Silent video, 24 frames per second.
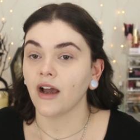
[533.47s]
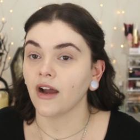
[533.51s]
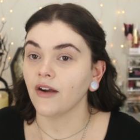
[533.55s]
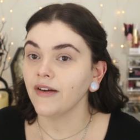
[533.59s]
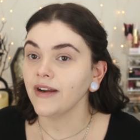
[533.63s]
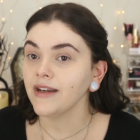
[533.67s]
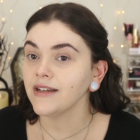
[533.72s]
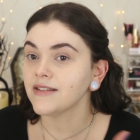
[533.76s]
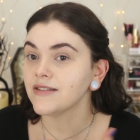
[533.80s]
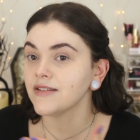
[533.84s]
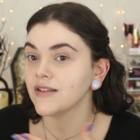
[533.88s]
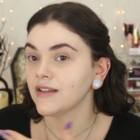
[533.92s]
All
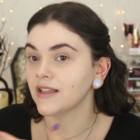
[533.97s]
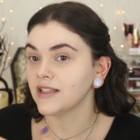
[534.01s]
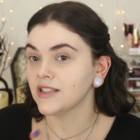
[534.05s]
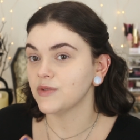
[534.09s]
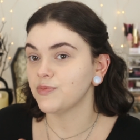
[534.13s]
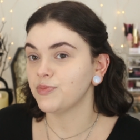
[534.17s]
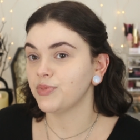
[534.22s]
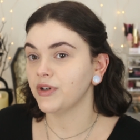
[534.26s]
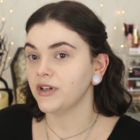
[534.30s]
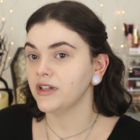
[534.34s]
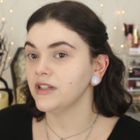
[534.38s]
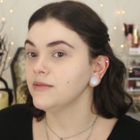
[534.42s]
right, so that's
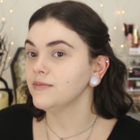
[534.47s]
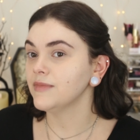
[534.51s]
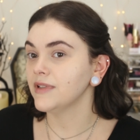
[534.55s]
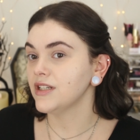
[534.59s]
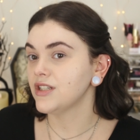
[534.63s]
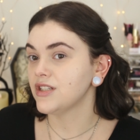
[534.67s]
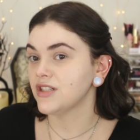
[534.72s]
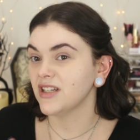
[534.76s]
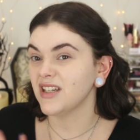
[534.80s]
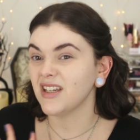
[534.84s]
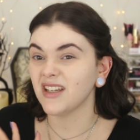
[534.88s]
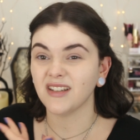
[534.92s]
pretty
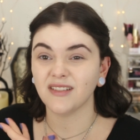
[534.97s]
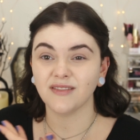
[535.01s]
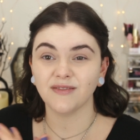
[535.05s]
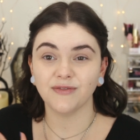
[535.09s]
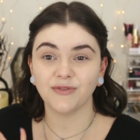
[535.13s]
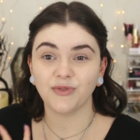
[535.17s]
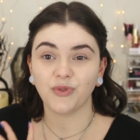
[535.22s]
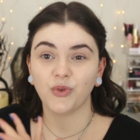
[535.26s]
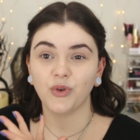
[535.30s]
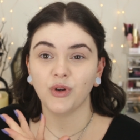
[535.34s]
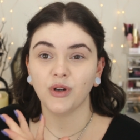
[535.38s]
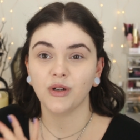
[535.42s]
much it
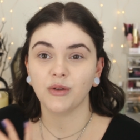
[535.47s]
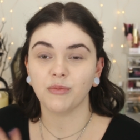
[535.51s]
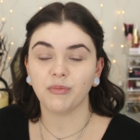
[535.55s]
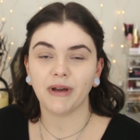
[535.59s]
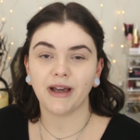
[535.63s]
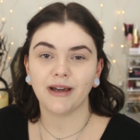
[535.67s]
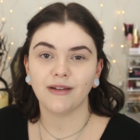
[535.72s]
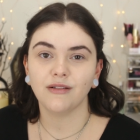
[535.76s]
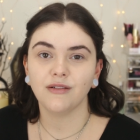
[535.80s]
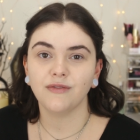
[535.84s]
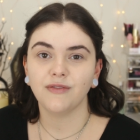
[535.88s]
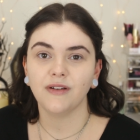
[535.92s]
for
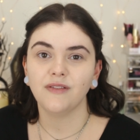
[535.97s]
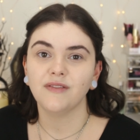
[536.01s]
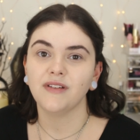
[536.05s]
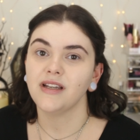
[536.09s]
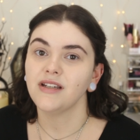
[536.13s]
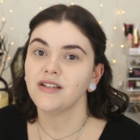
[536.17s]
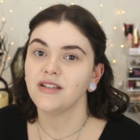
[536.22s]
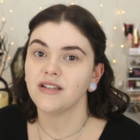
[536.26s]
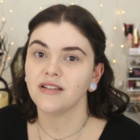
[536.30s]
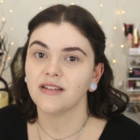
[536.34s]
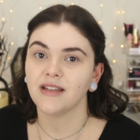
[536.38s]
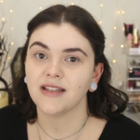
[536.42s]
powder
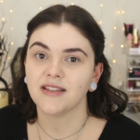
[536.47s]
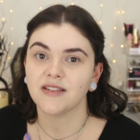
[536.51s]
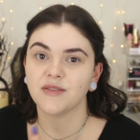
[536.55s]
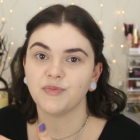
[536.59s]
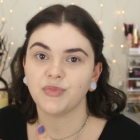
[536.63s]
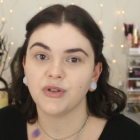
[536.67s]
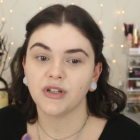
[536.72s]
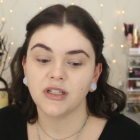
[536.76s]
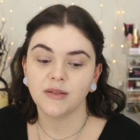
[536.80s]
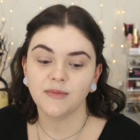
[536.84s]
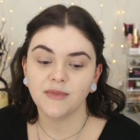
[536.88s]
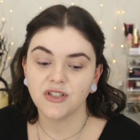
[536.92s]
foundation. That's
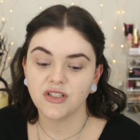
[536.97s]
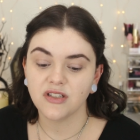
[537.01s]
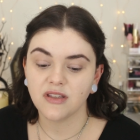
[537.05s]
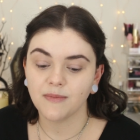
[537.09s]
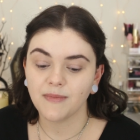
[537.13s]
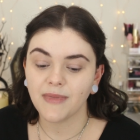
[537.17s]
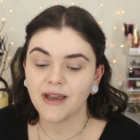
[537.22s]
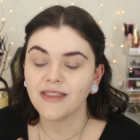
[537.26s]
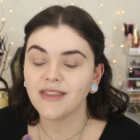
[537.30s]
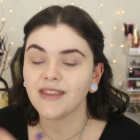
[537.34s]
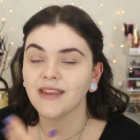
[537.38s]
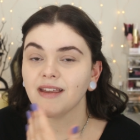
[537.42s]
pretty much the
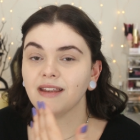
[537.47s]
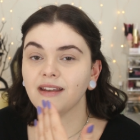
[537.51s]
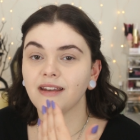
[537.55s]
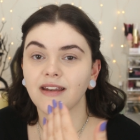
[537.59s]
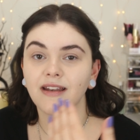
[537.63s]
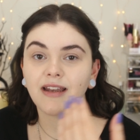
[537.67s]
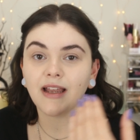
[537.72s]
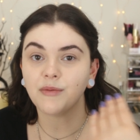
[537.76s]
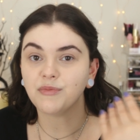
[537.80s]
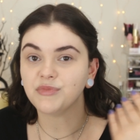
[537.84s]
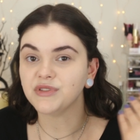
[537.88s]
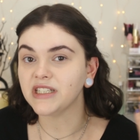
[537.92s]
method
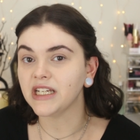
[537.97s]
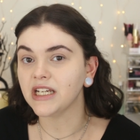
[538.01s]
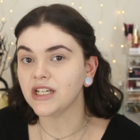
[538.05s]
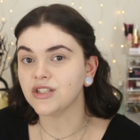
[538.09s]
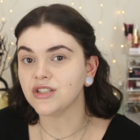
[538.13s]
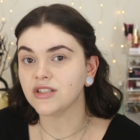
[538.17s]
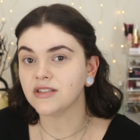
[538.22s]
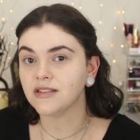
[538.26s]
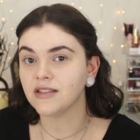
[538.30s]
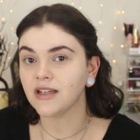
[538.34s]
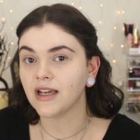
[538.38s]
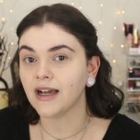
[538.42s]
and
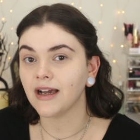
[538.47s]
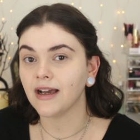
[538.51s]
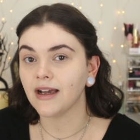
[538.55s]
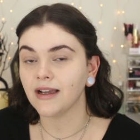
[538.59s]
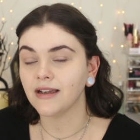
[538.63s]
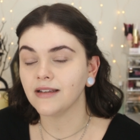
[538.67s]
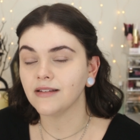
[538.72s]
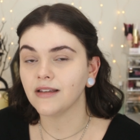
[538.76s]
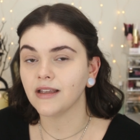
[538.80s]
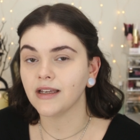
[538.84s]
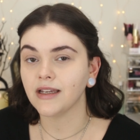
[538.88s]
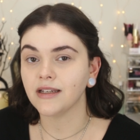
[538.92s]
application I
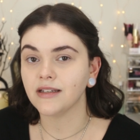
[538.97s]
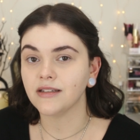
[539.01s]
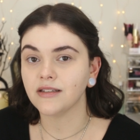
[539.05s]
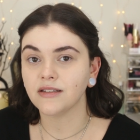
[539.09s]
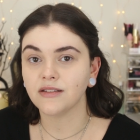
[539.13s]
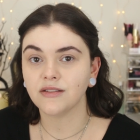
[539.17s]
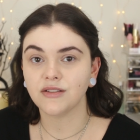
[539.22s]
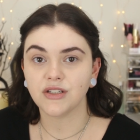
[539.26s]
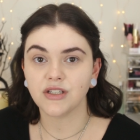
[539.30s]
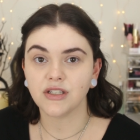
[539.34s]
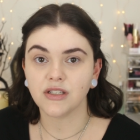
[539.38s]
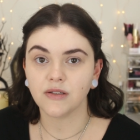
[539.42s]
like
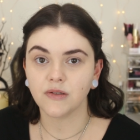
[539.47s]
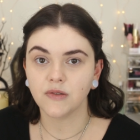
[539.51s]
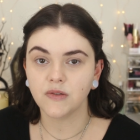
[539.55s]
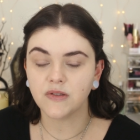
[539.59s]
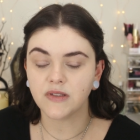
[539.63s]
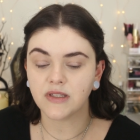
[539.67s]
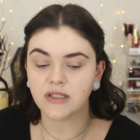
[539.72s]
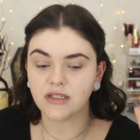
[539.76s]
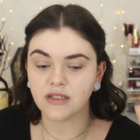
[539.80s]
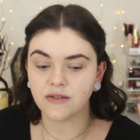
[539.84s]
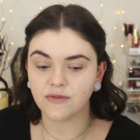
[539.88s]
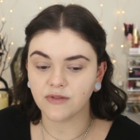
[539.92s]
to use,
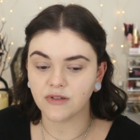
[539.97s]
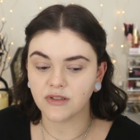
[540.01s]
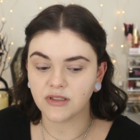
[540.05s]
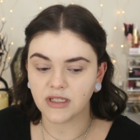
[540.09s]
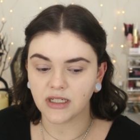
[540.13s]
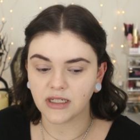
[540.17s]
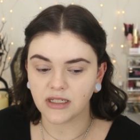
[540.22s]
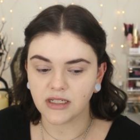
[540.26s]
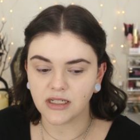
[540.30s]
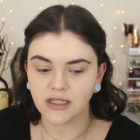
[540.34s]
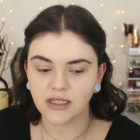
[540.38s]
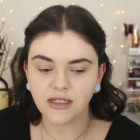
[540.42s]
the different
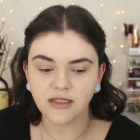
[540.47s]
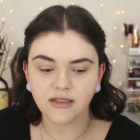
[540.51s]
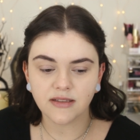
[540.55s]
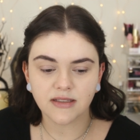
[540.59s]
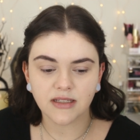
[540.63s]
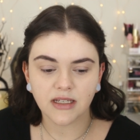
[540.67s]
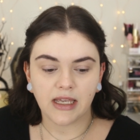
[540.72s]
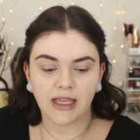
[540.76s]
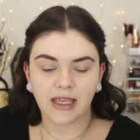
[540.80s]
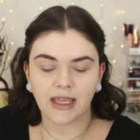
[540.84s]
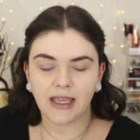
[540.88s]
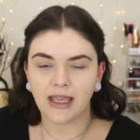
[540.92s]
techniques,
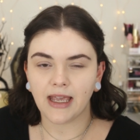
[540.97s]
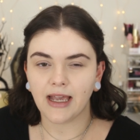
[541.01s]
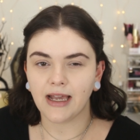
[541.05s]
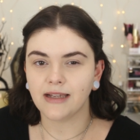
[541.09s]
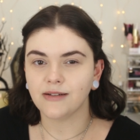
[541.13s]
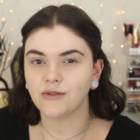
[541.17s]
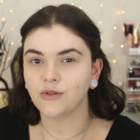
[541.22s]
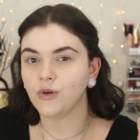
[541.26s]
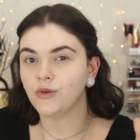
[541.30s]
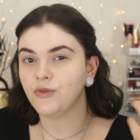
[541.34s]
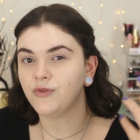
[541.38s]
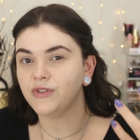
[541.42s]

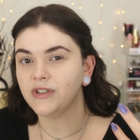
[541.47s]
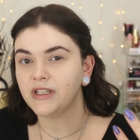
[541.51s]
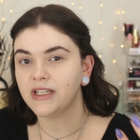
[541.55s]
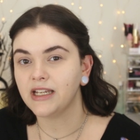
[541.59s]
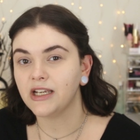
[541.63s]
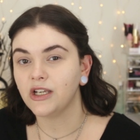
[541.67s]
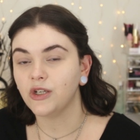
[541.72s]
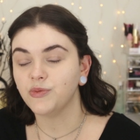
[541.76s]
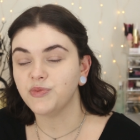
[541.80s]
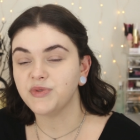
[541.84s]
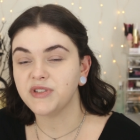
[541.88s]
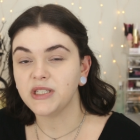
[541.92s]
and hopefully it
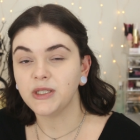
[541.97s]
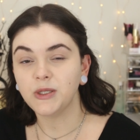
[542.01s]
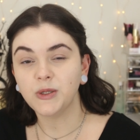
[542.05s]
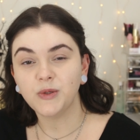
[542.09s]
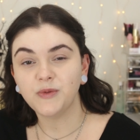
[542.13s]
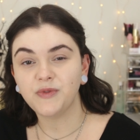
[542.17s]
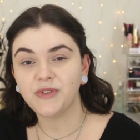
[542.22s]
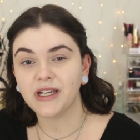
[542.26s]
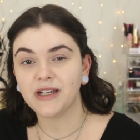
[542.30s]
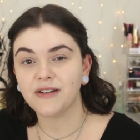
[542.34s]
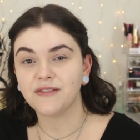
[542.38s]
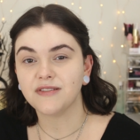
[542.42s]
helps you
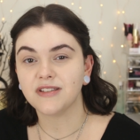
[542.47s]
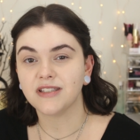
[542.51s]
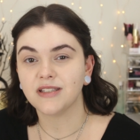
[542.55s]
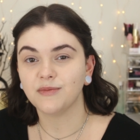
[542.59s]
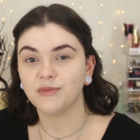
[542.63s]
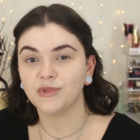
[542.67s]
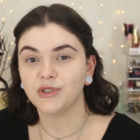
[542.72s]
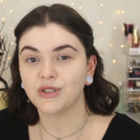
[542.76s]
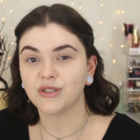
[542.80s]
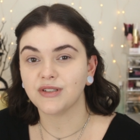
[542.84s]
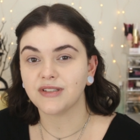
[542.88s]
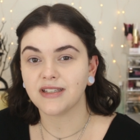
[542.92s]
if you have a
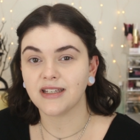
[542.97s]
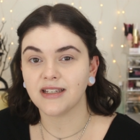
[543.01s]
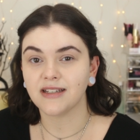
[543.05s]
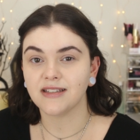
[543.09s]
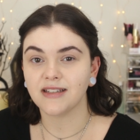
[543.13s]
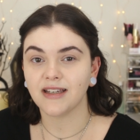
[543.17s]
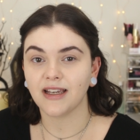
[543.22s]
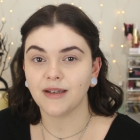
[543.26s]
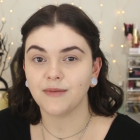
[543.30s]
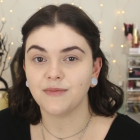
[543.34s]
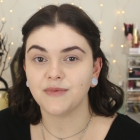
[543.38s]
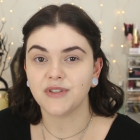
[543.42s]
similar skin
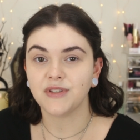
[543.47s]
type